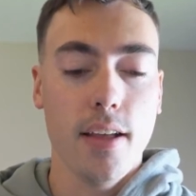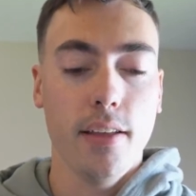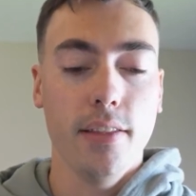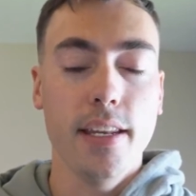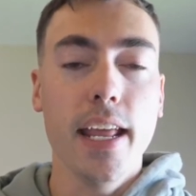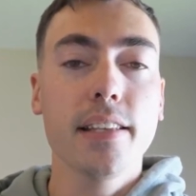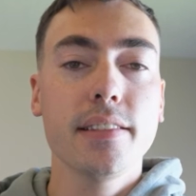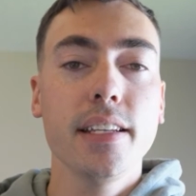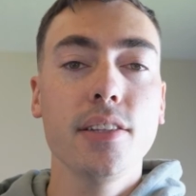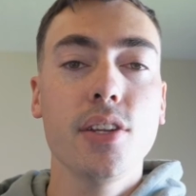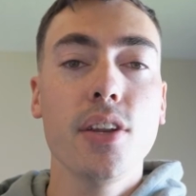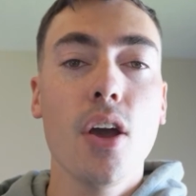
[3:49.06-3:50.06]
The next
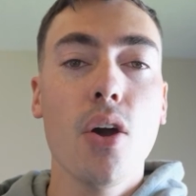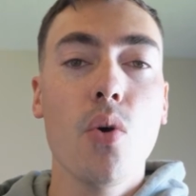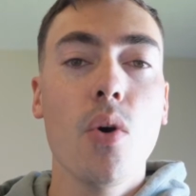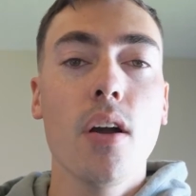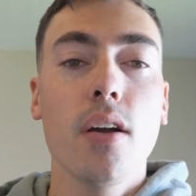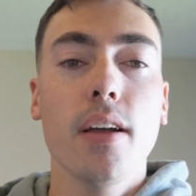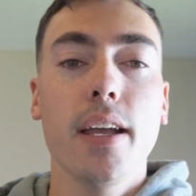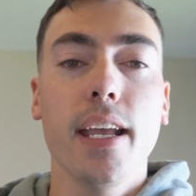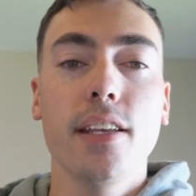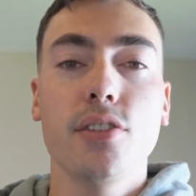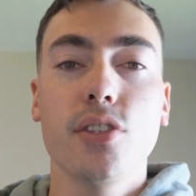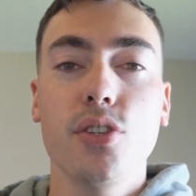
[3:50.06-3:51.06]
thing to know
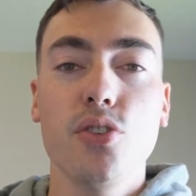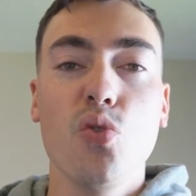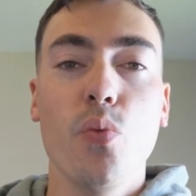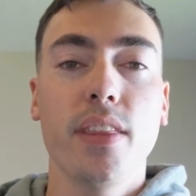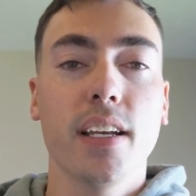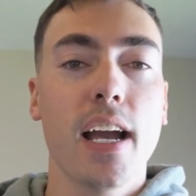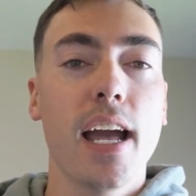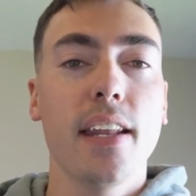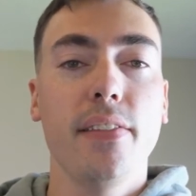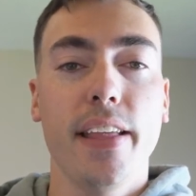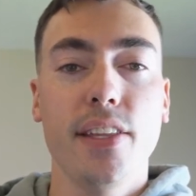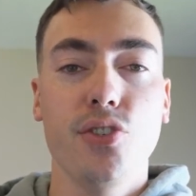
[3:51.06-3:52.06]
is to do with the kind
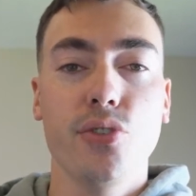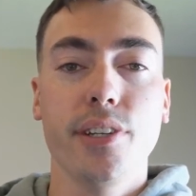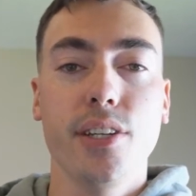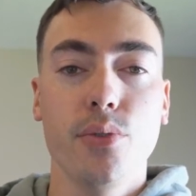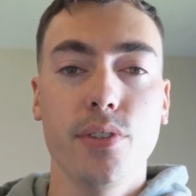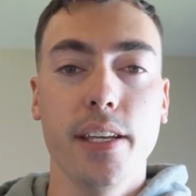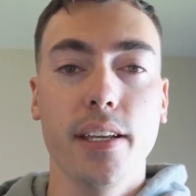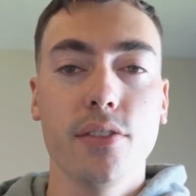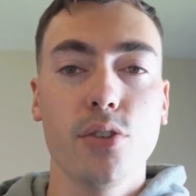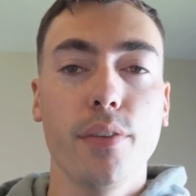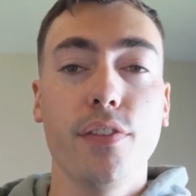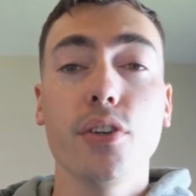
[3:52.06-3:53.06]
of lens you're using.
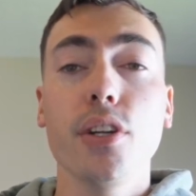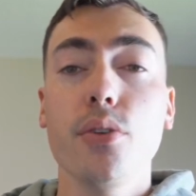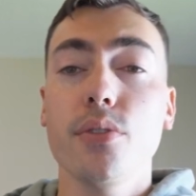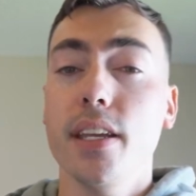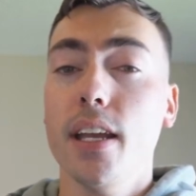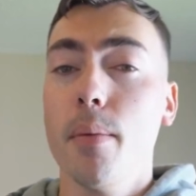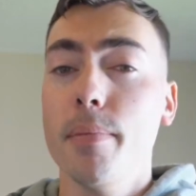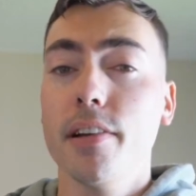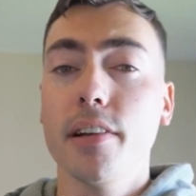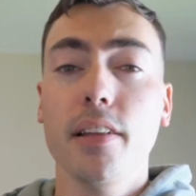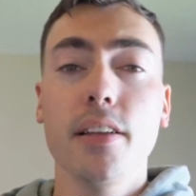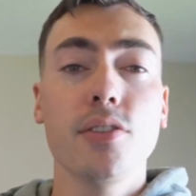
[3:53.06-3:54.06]
So if you're using a
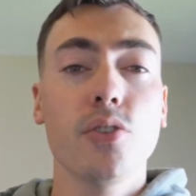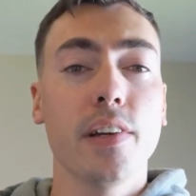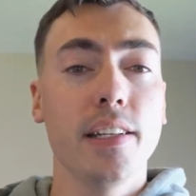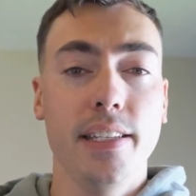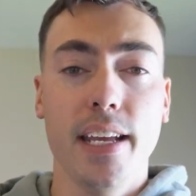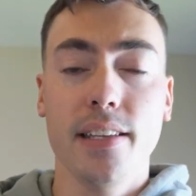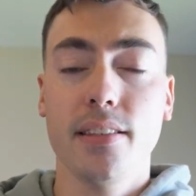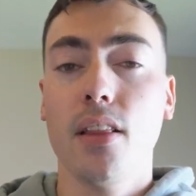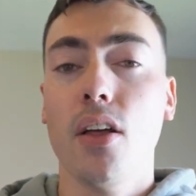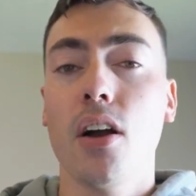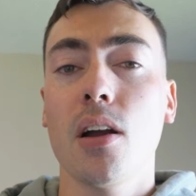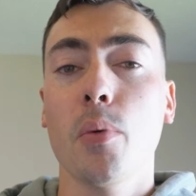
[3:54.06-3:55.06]
mirrorless or a
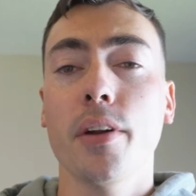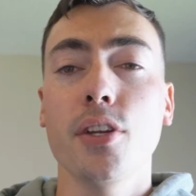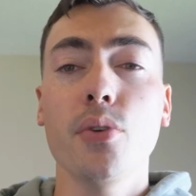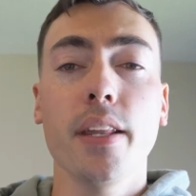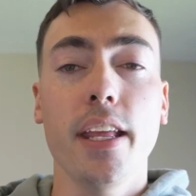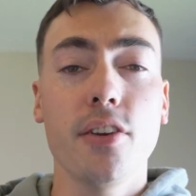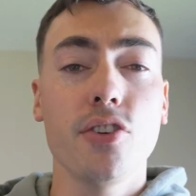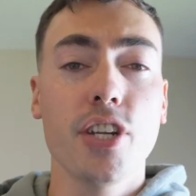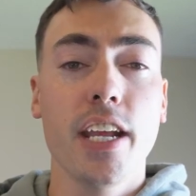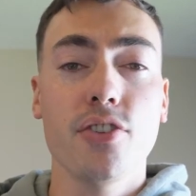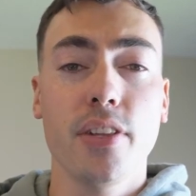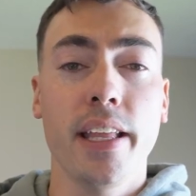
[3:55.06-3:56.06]
DSLR where you can
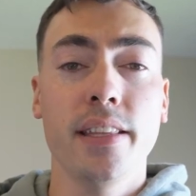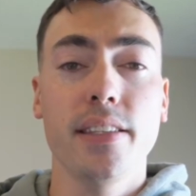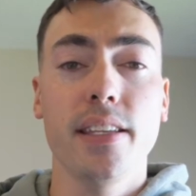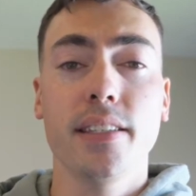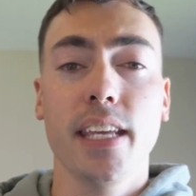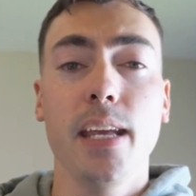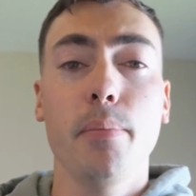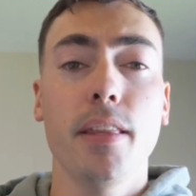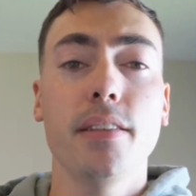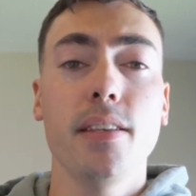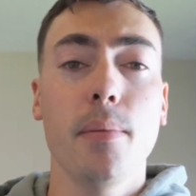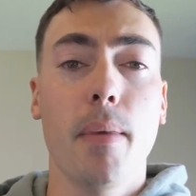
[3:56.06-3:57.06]
interchange lenses, keep
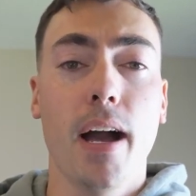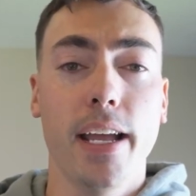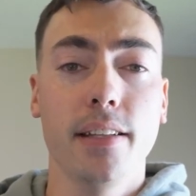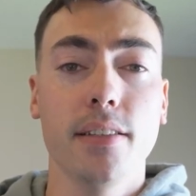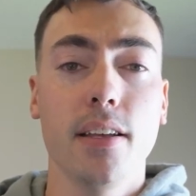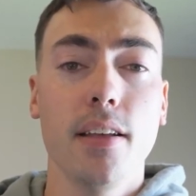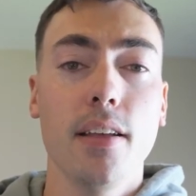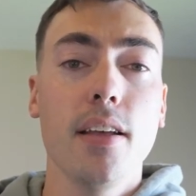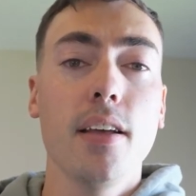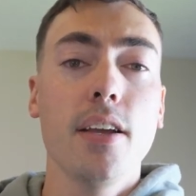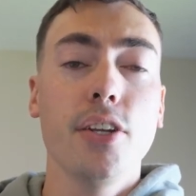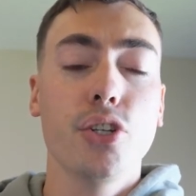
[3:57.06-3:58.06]
this in mind.
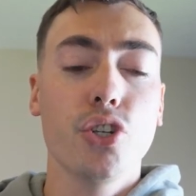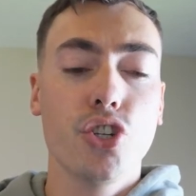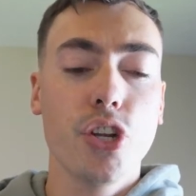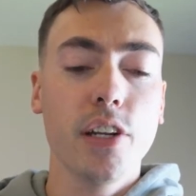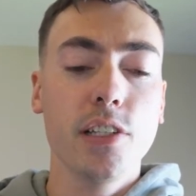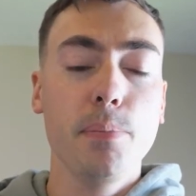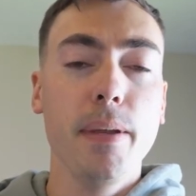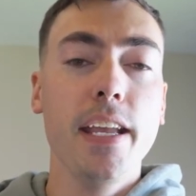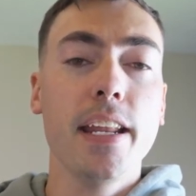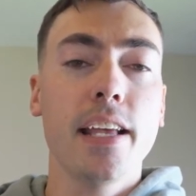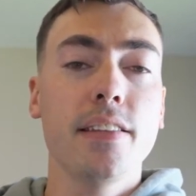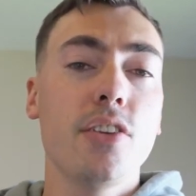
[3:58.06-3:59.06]
Your shutter
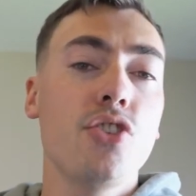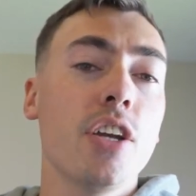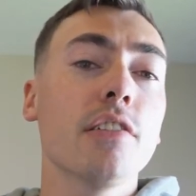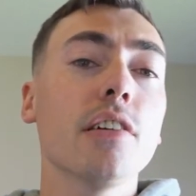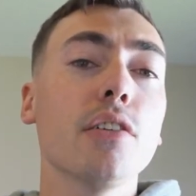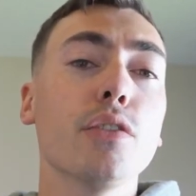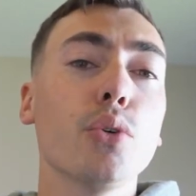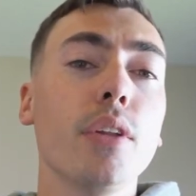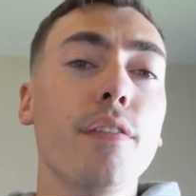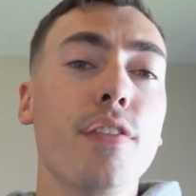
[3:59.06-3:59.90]
speed, as a general rule of